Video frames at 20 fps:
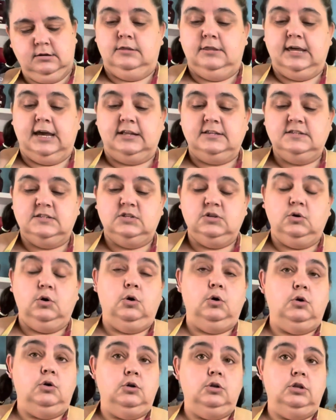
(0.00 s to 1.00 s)
That's the
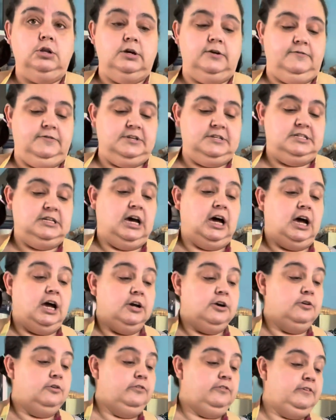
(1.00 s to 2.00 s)
whole of the
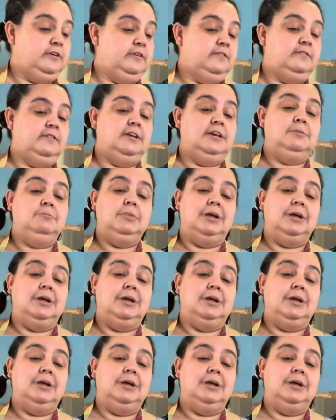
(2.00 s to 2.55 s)
taco seasoning,